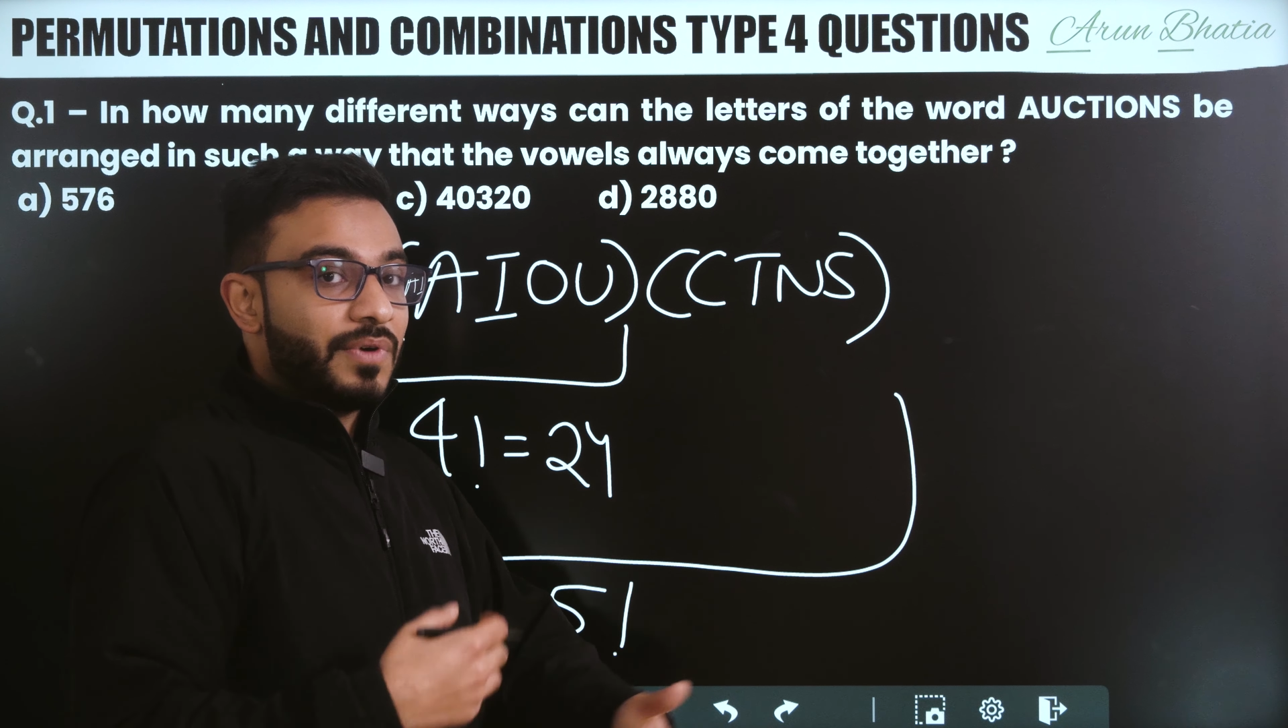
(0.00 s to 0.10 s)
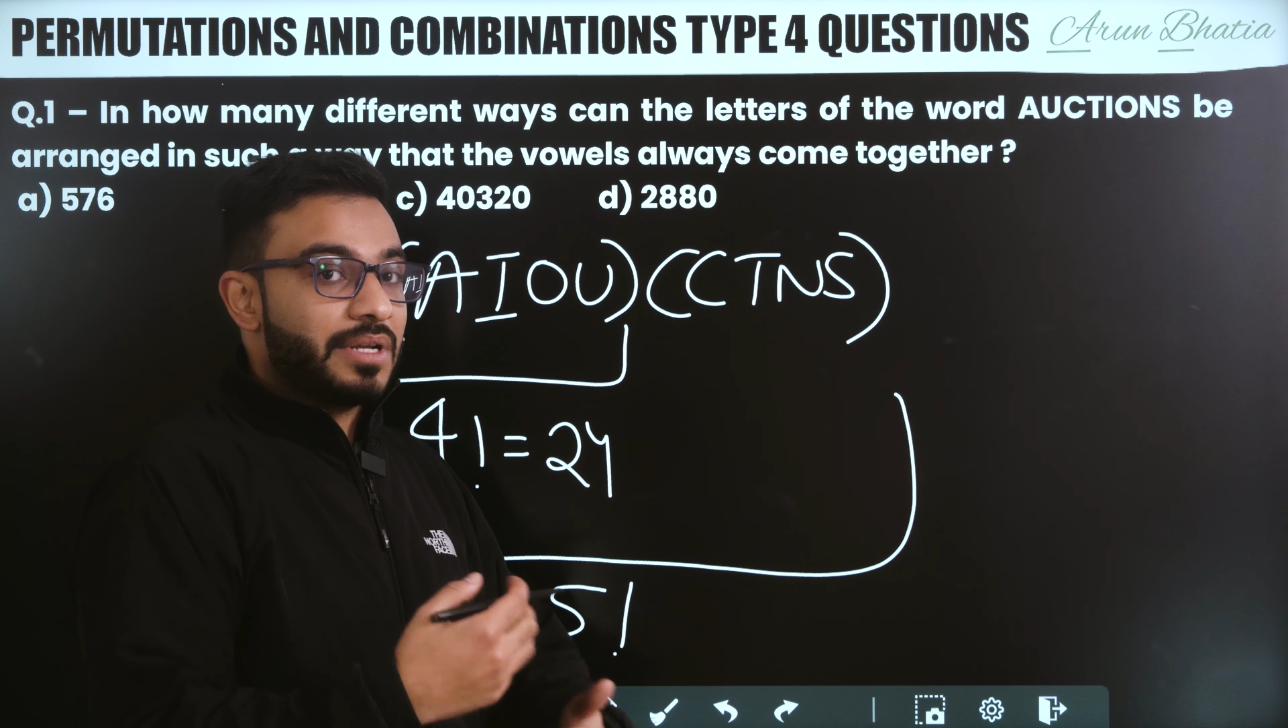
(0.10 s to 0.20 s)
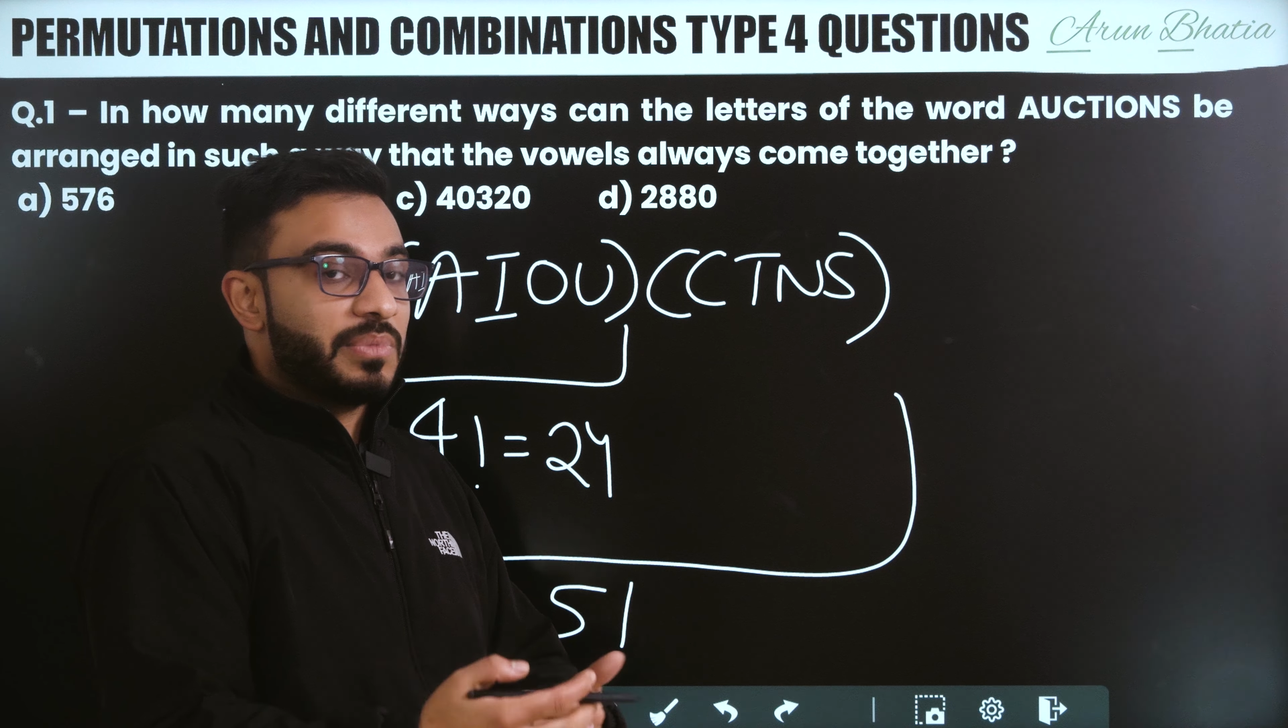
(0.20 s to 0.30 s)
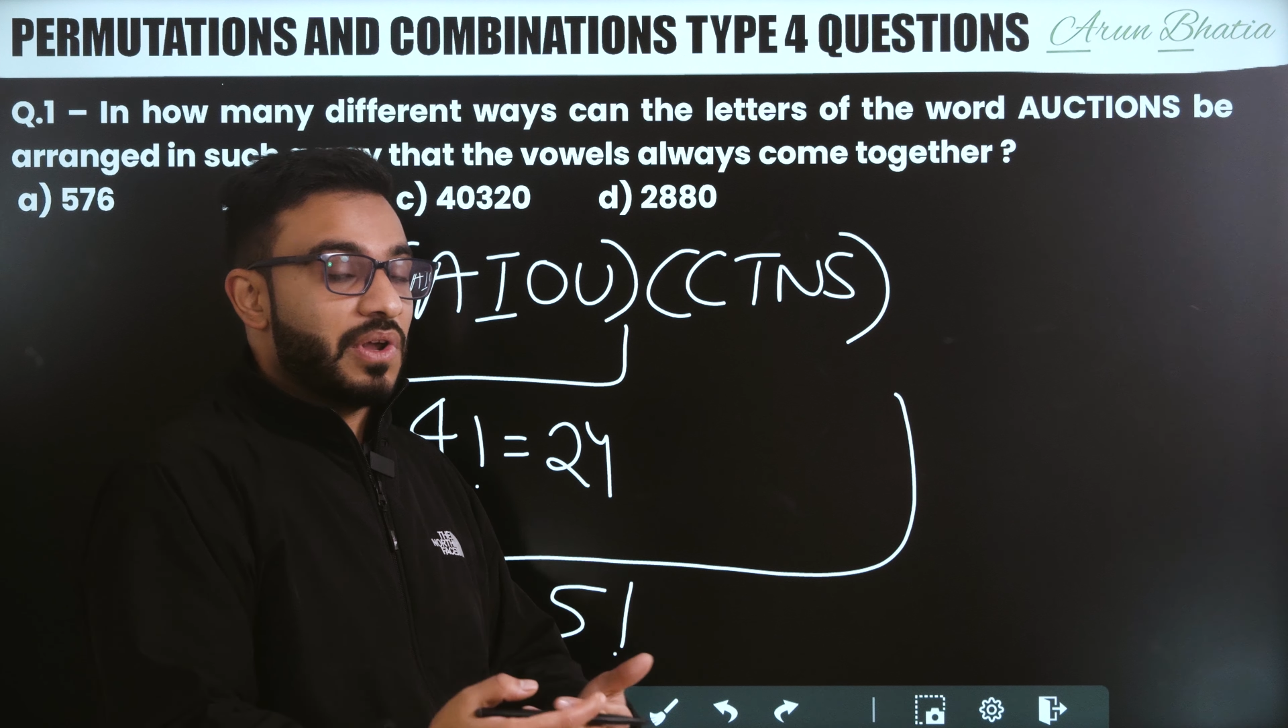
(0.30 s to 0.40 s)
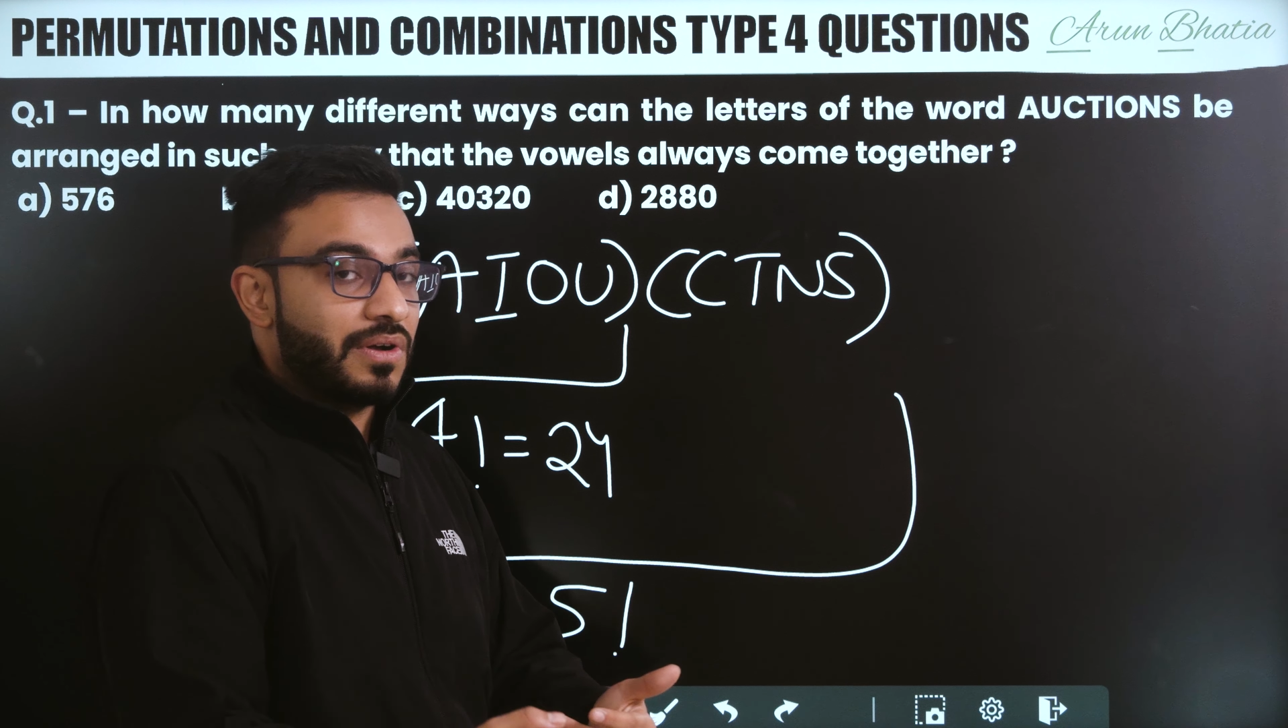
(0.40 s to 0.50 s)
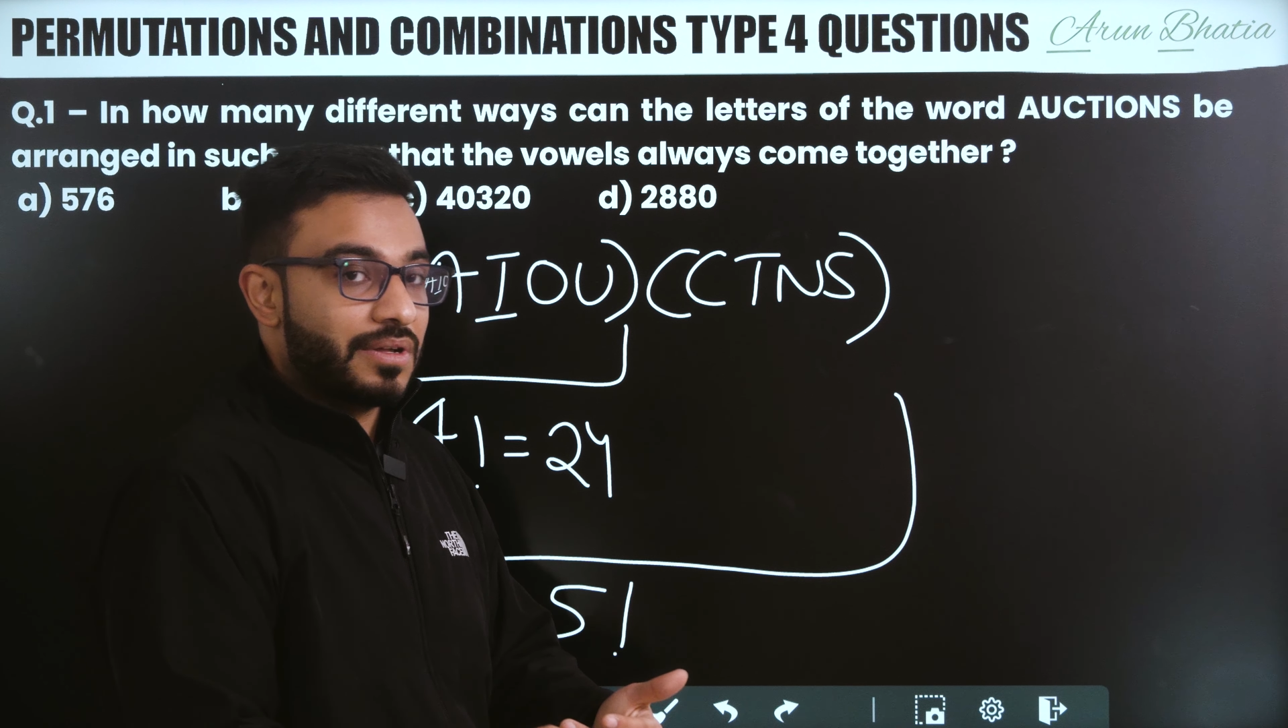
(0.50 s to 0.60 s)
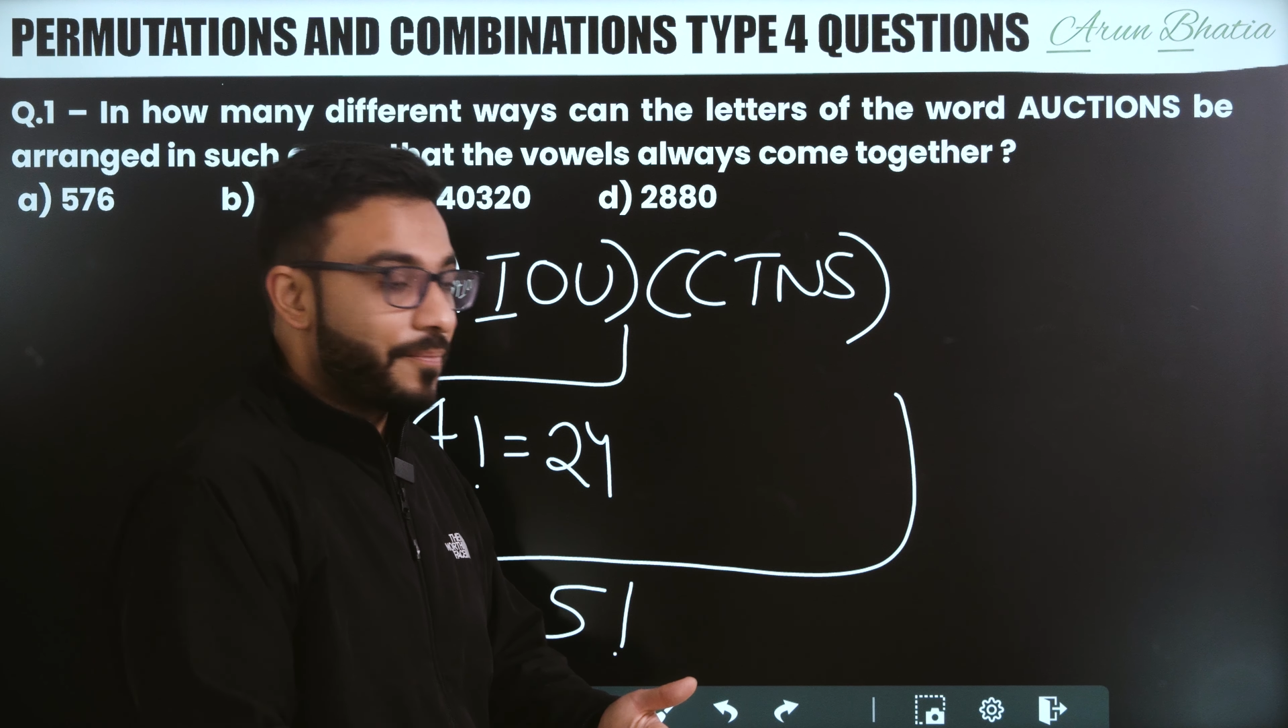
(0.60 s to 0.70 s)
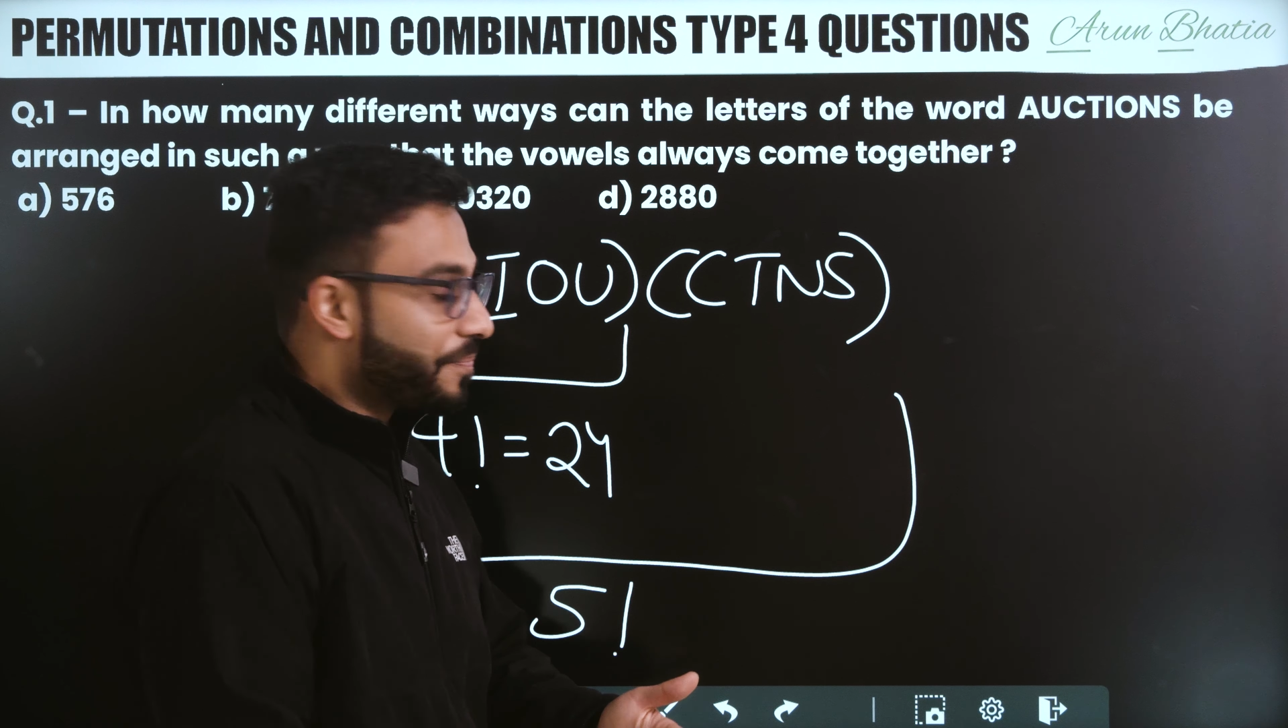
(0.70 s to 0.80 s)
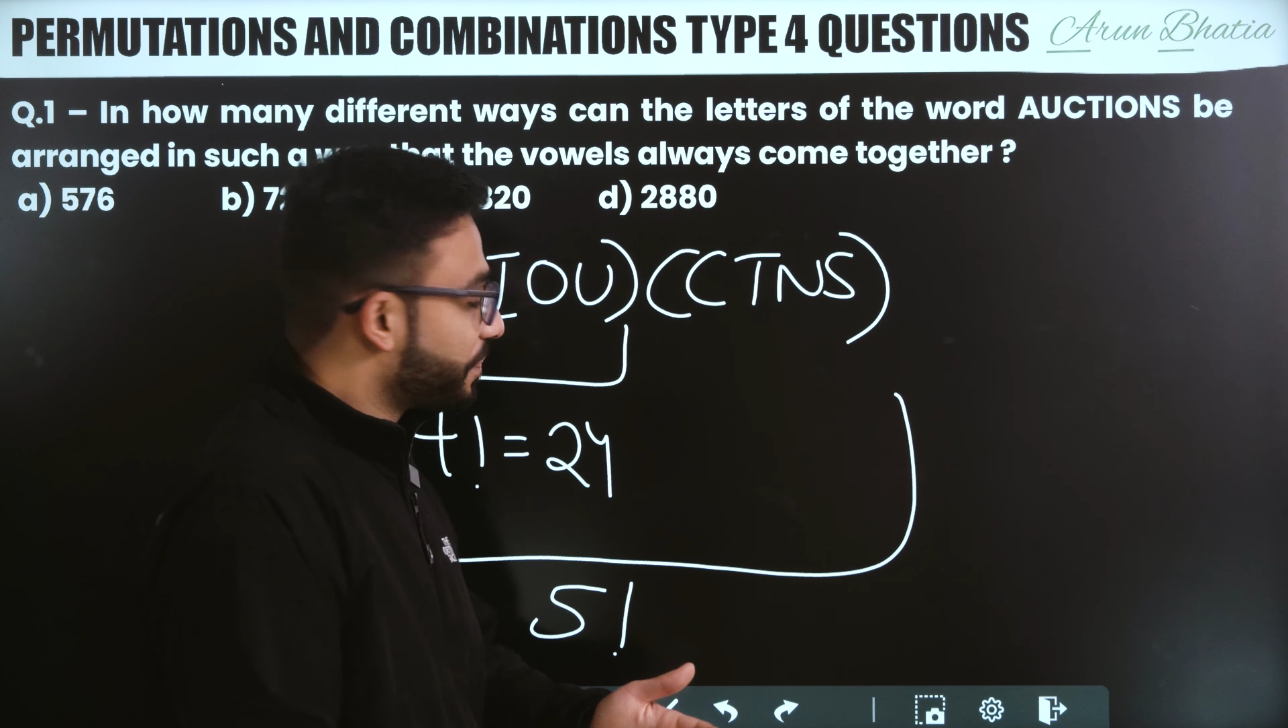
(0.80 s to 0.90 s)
one block.